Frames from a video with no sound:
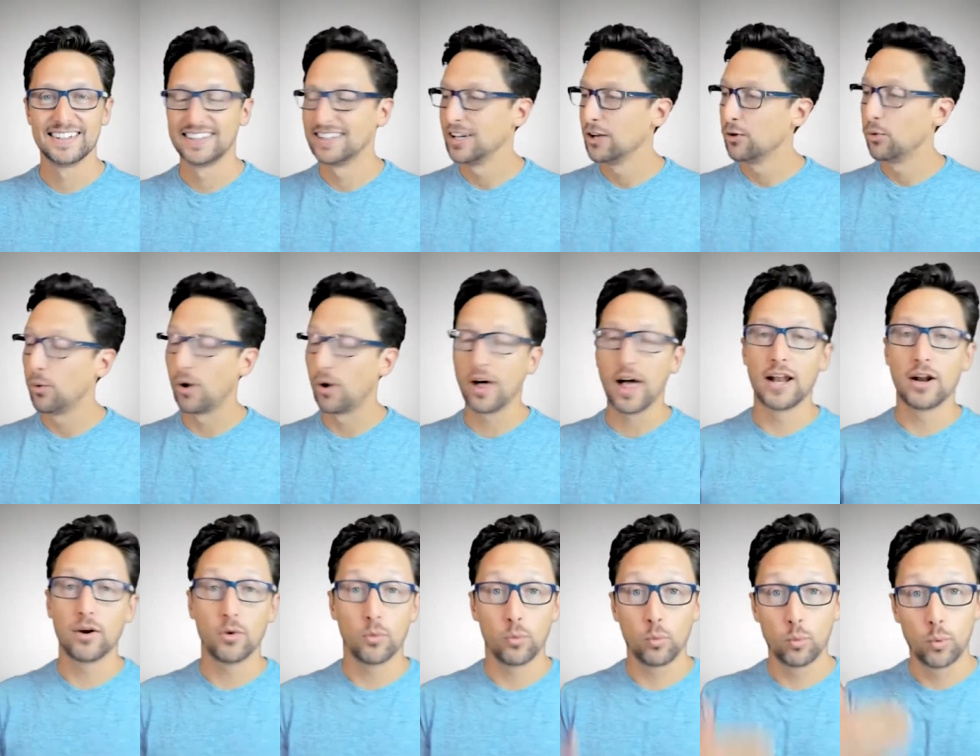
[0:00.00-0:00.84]
Well,
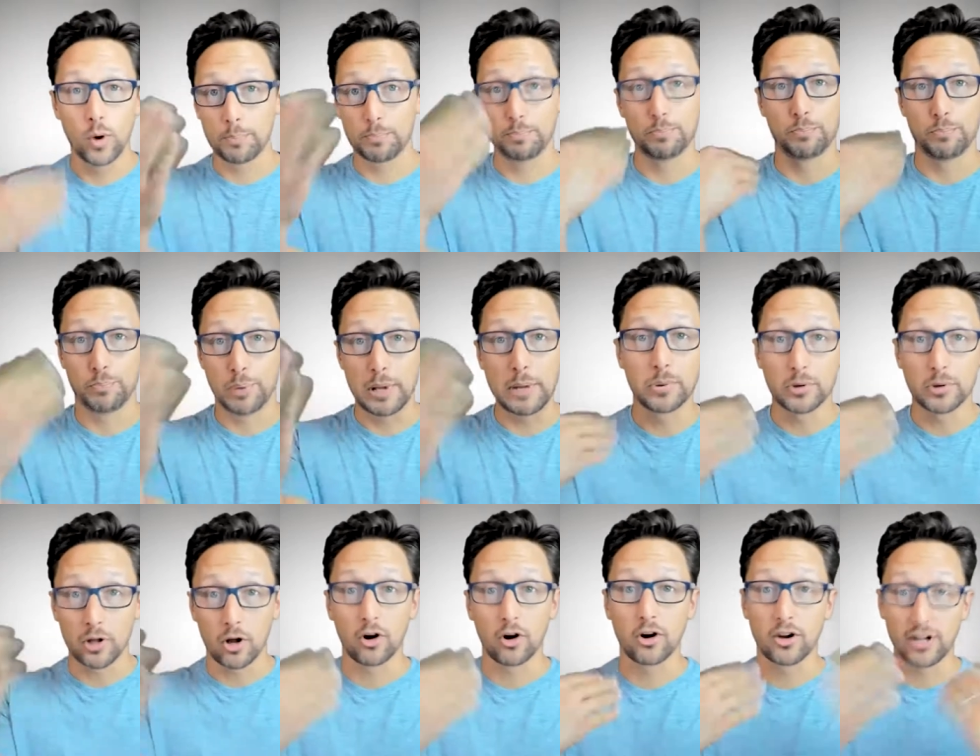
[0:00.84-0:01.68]
and what
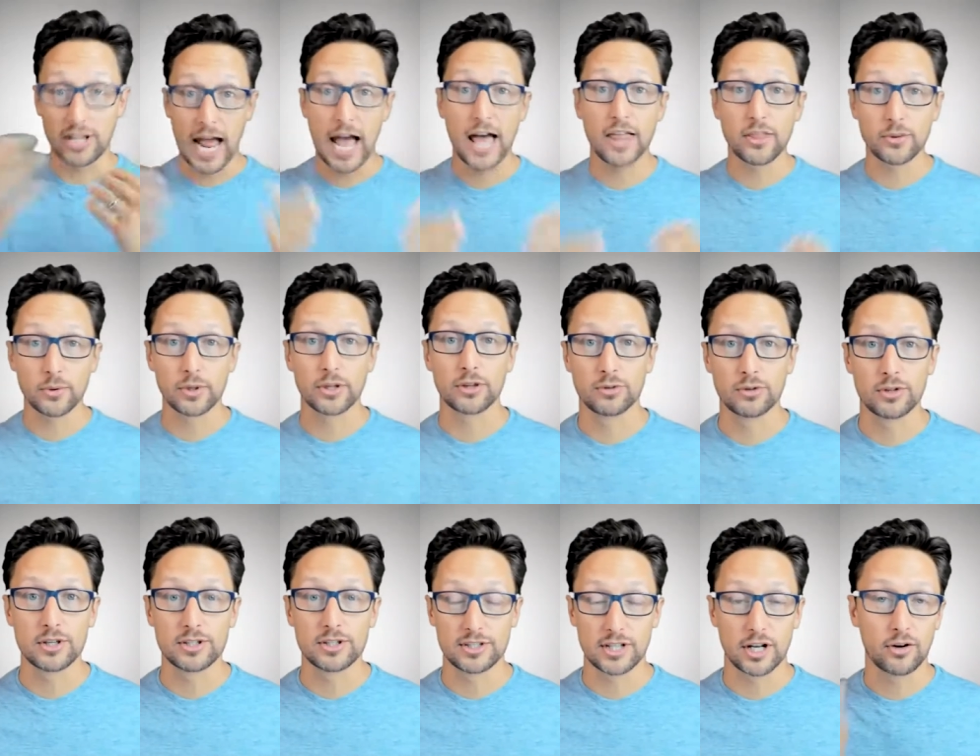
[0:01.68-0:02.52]
people aren't gathering through
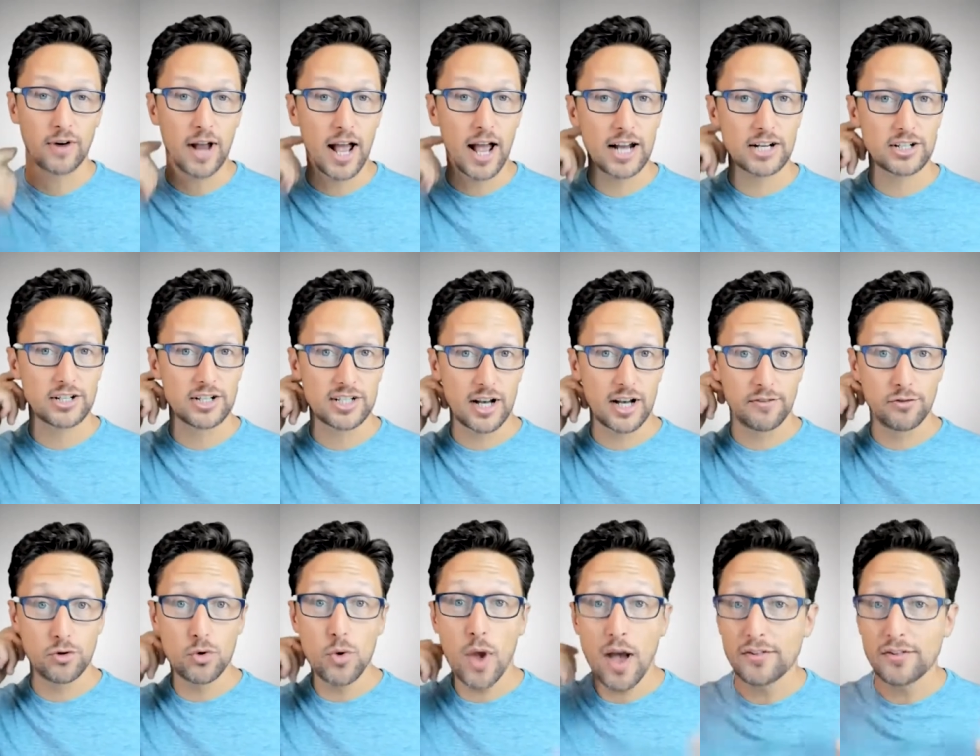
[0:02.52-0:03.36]
this interaction is that if
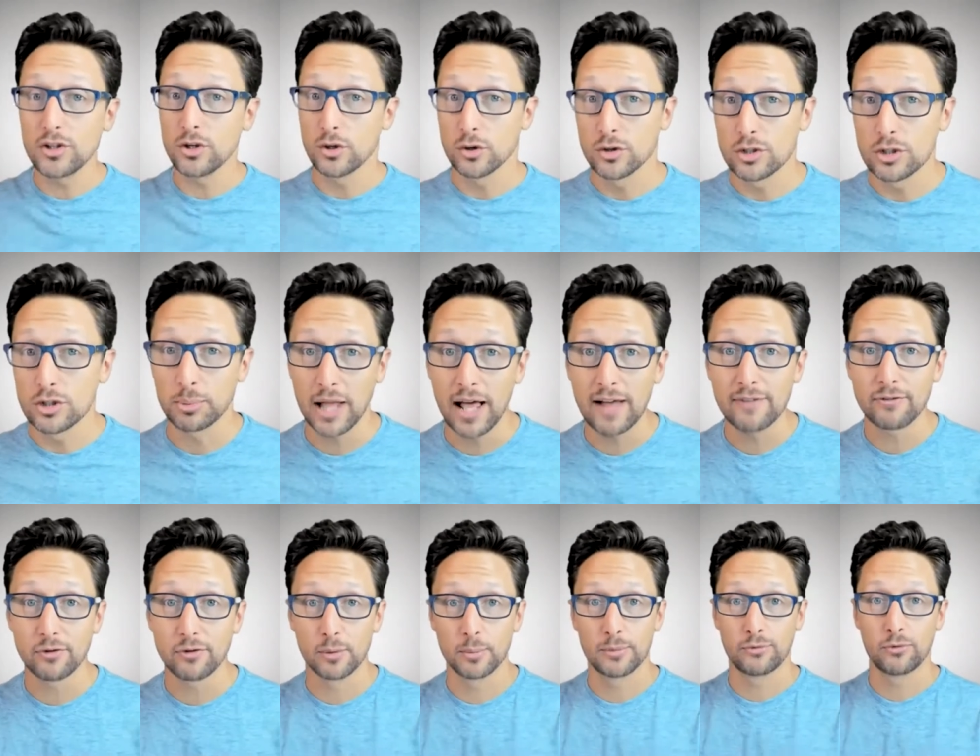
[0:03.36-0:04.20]
you haven't used the
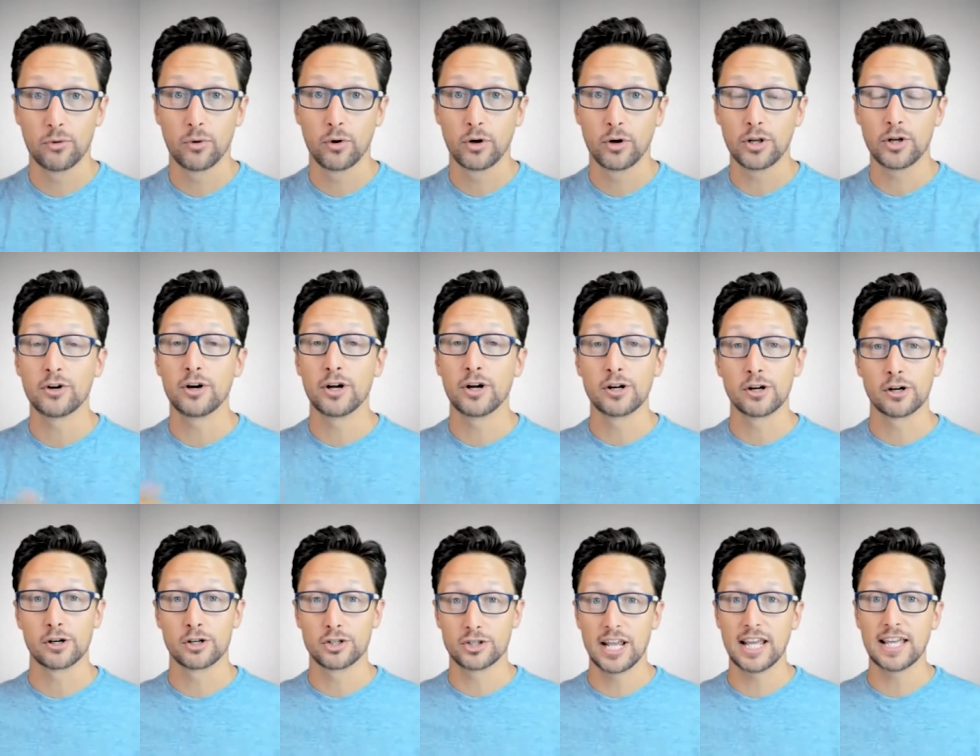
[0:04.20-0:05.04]
platform before, you don't
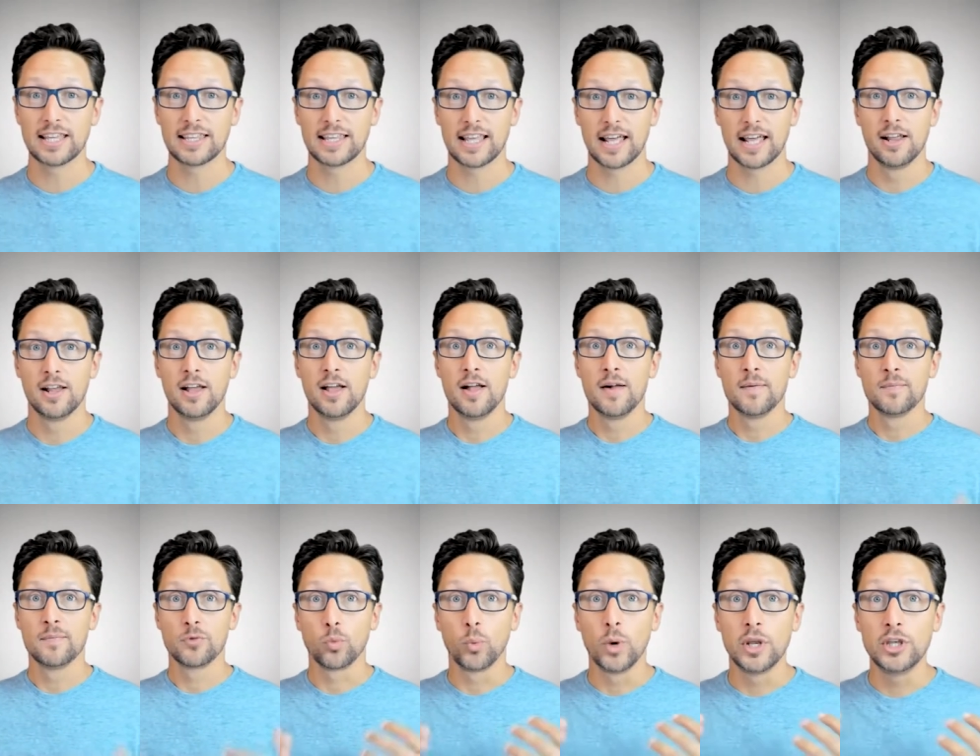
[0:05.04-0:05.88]
understand that
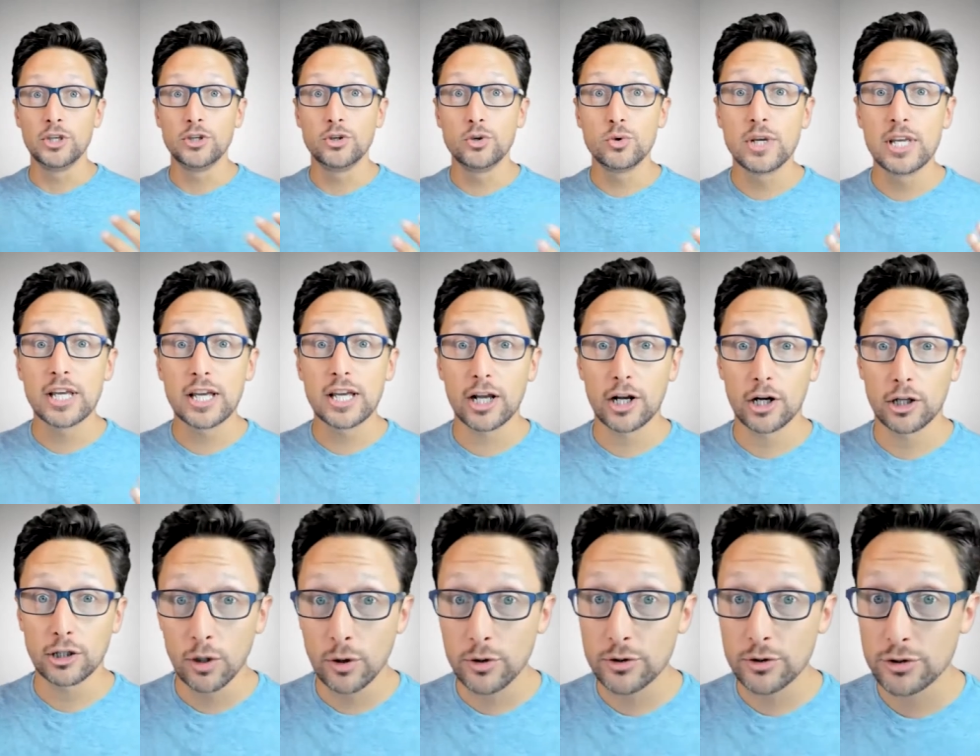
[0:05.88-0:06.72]
when you get
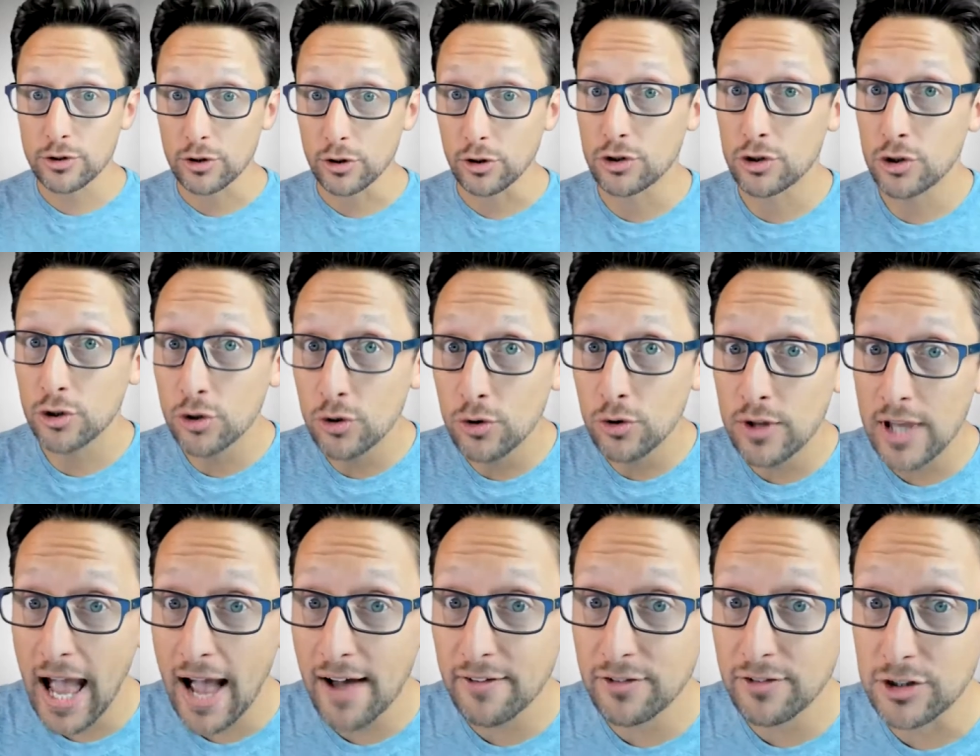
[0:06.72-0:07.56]
closer to the
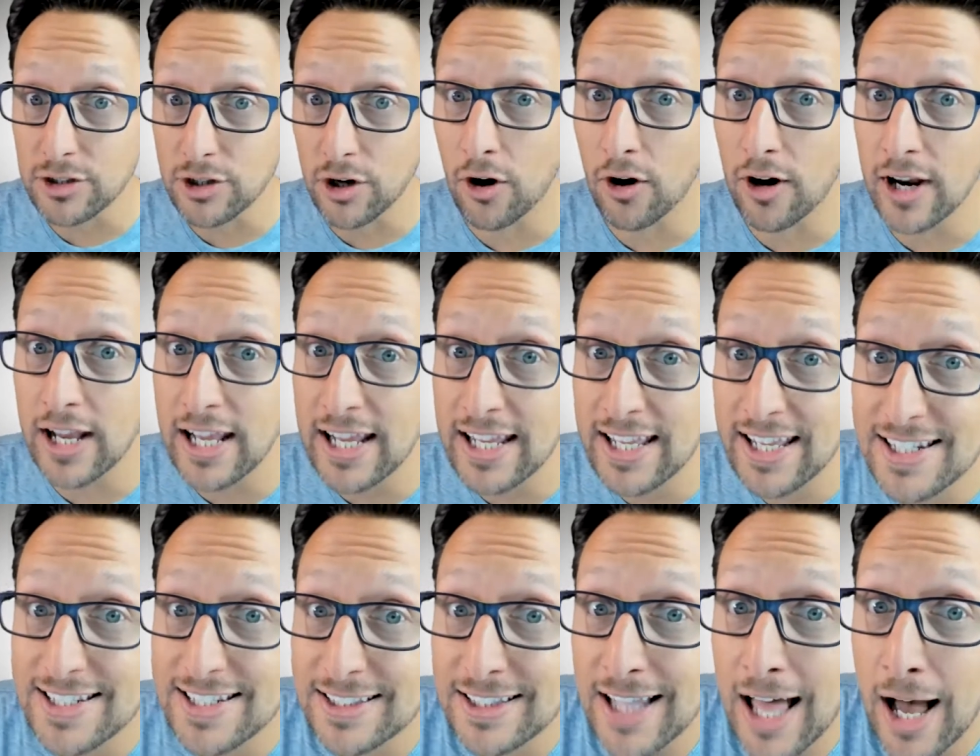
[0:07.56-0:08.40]
avatar, it
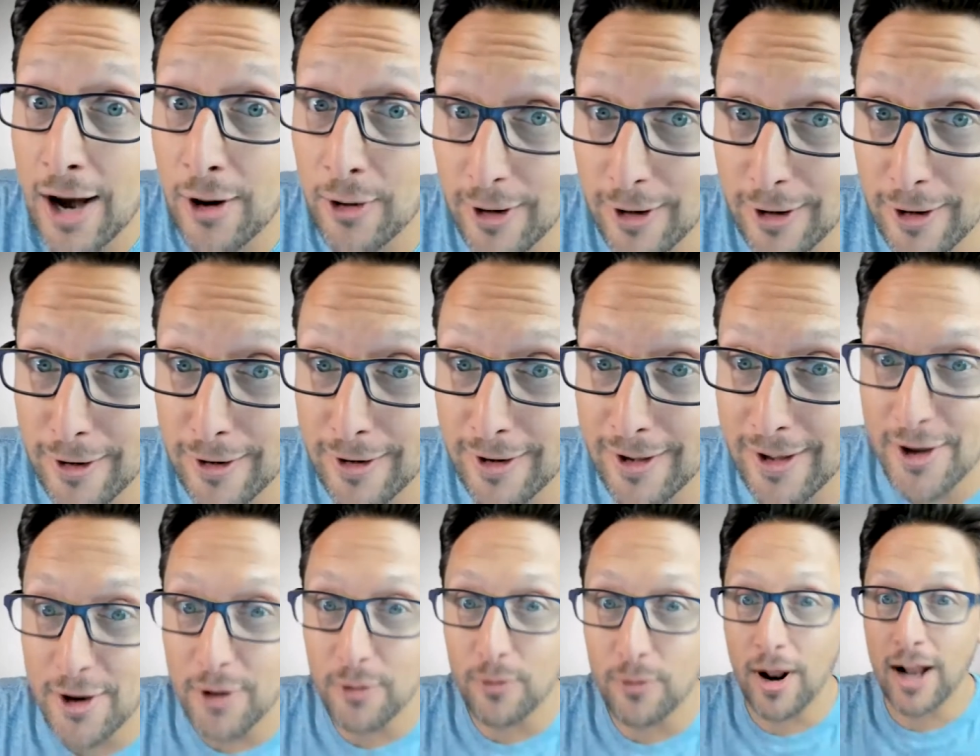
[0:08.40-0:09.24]
gets louder,
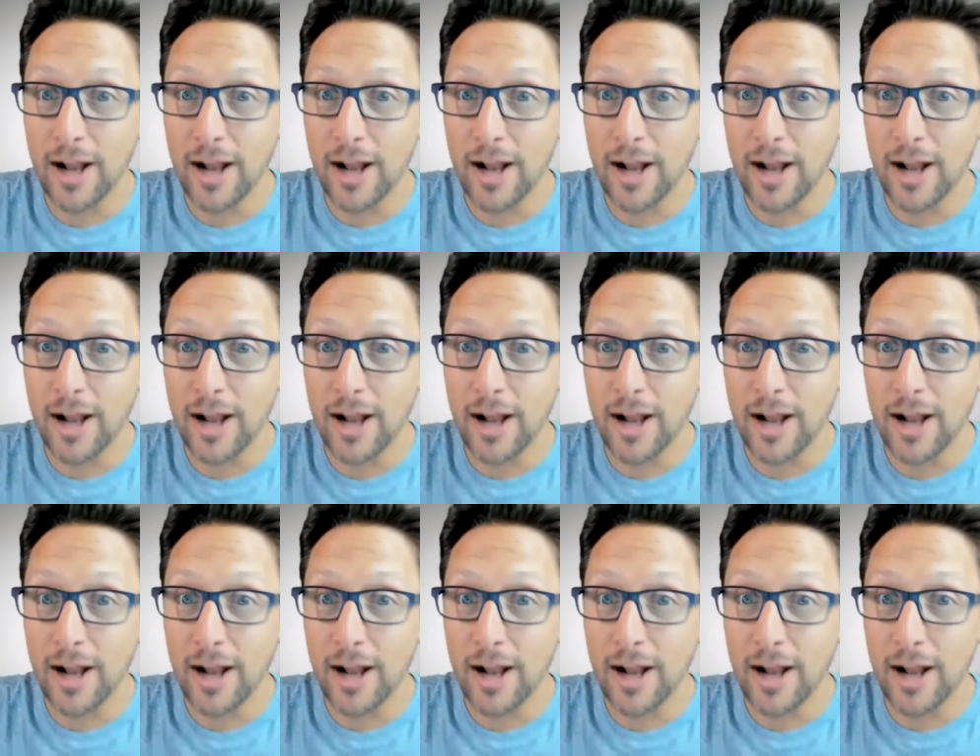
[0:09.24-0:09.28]
right?